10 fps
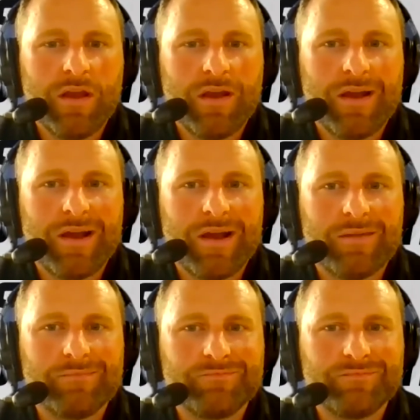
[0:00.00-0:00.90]

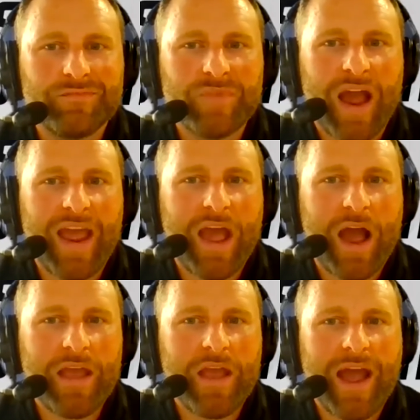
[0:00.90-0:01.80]
Um, I,
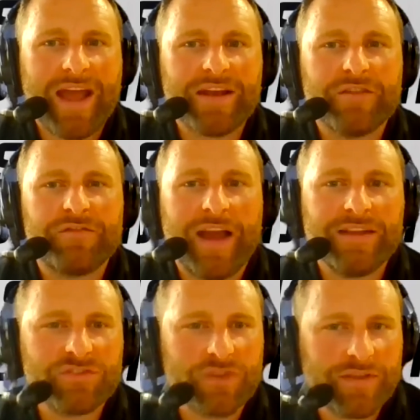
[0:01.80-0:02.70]
I, I had to find
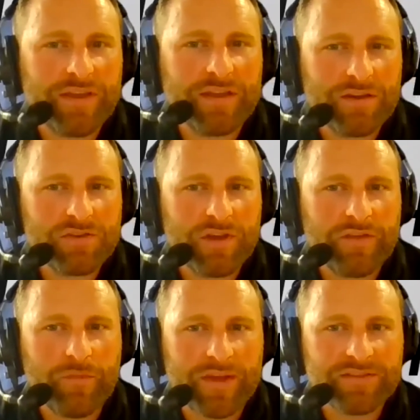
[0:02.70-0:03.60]
strength and conditioning
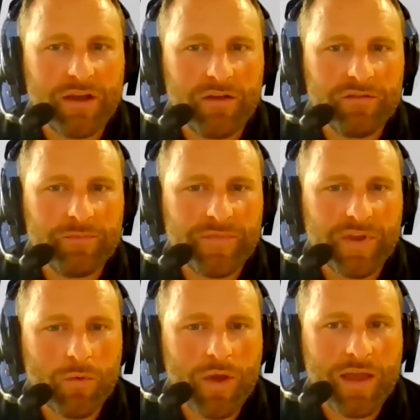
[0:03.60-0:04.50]
for myself in
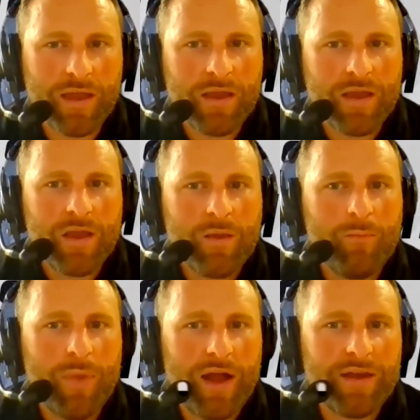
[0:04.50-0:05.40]
a way,
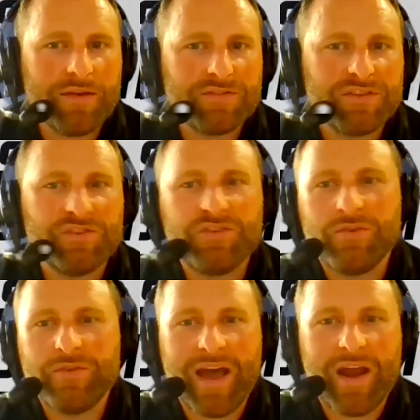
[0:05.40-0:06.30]
but to do
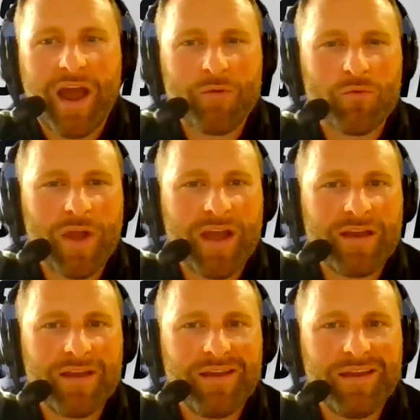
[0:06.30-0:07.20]
that, I
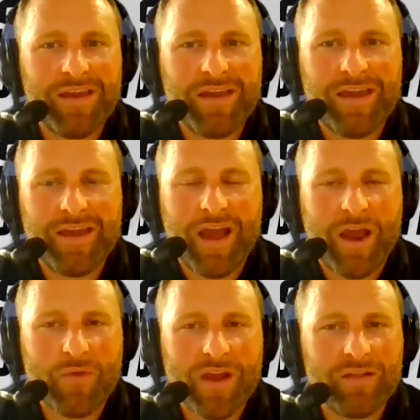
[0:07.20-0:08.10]
read a, I
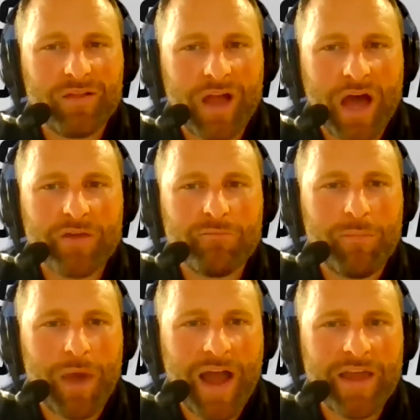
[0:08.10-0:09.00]
read a lot of
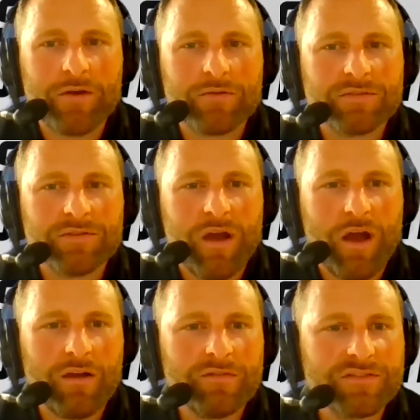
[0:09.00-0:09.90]
bios
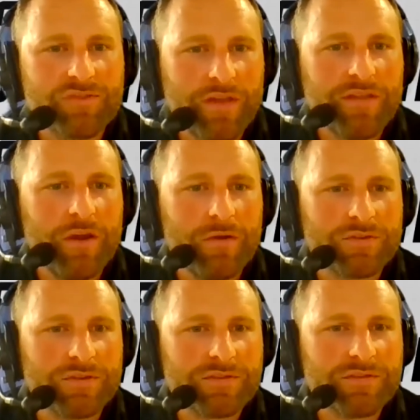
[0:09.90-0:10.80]
of strength
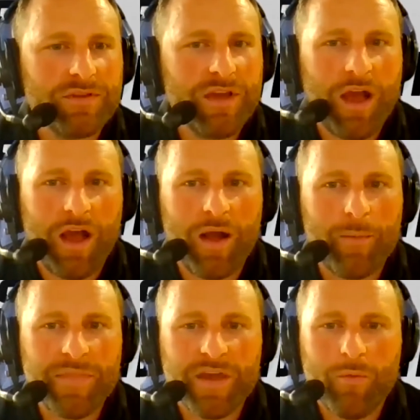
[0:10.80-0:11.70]
coaches
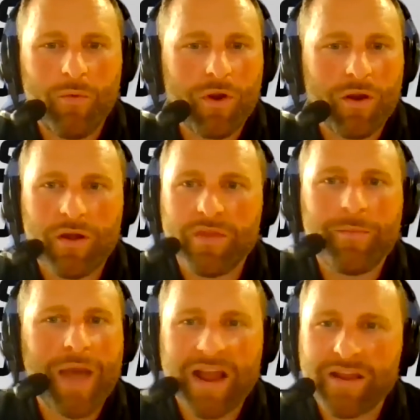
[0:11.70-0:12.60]
um, that were on the
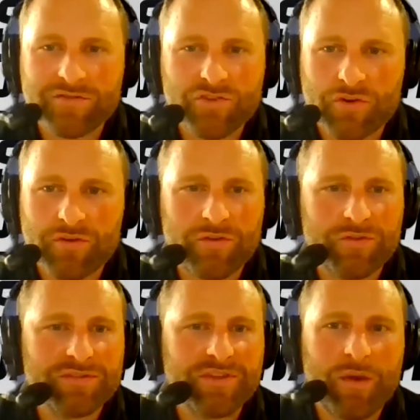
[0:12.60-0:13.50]
back of
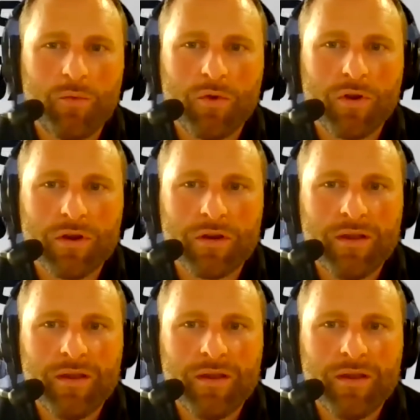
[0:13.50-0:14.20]
journals that were